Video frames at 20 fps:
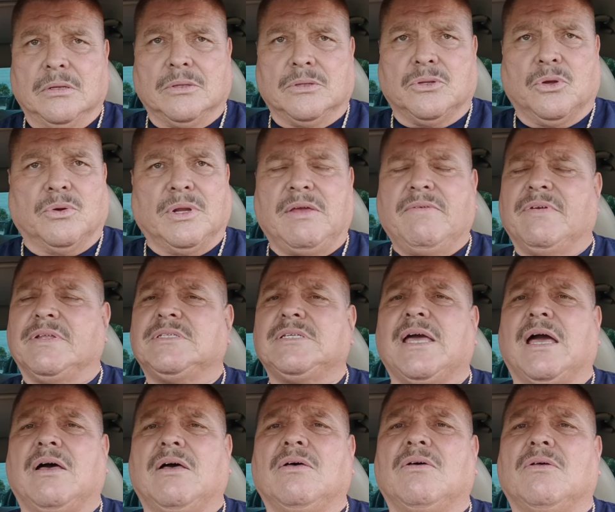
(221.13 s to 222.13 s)
Don't even
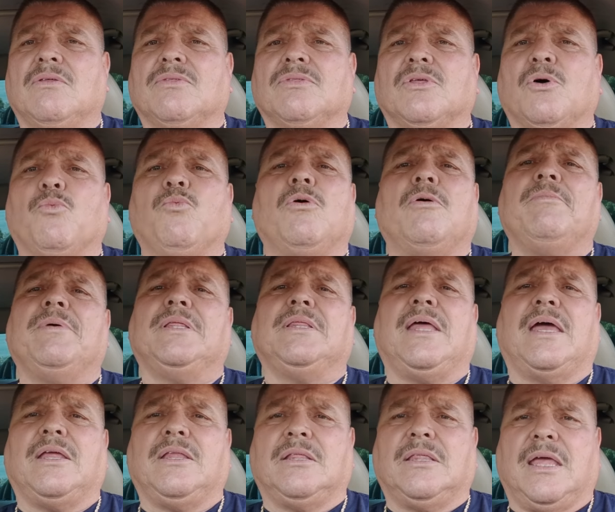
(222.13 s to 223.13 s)
tell the woman
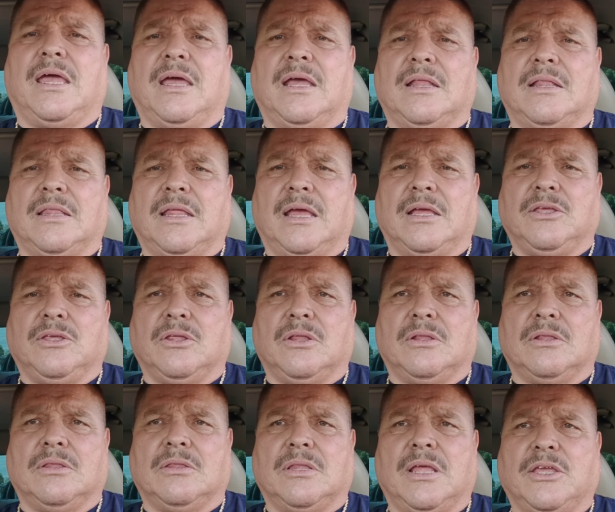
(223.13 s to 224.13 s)
that, that, that,
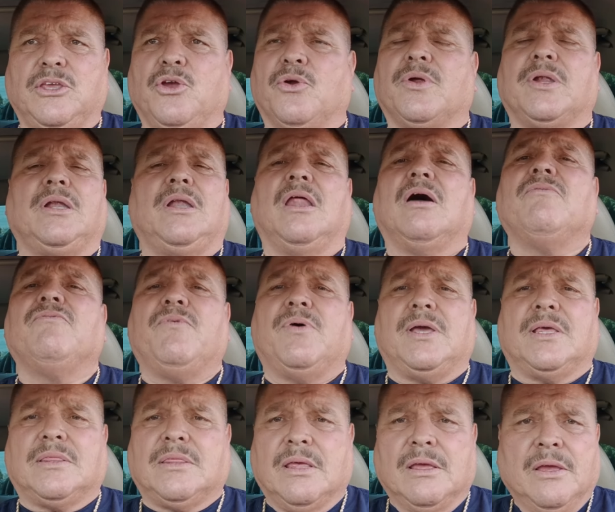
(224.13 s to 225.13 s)
that you're in love
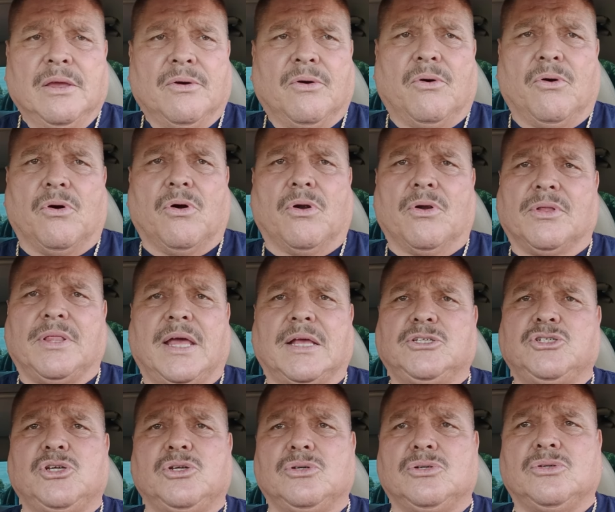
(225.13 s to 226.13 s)
with or
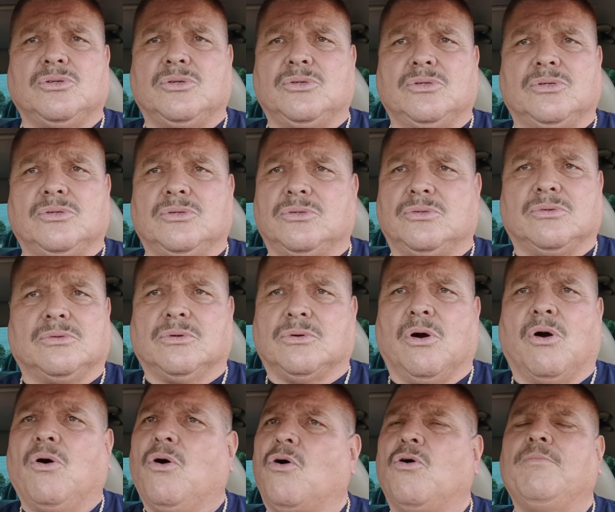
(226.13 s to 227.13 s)
that you
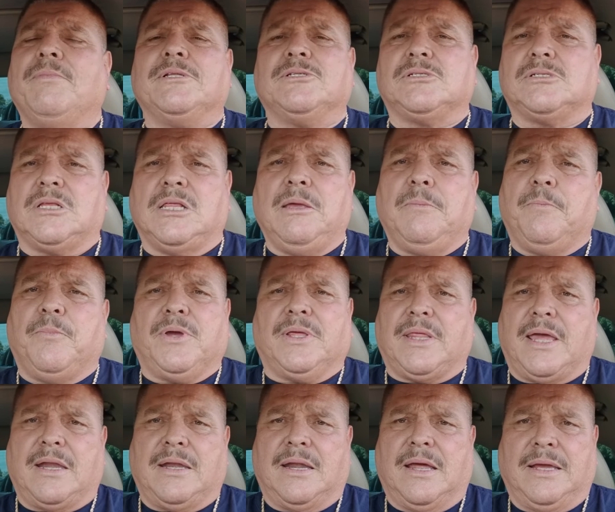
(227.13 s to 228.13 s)
go home and sleep with
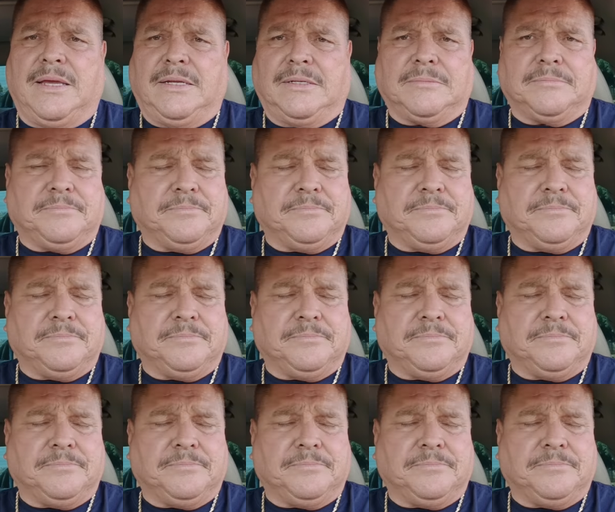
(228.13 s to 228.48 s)
at night.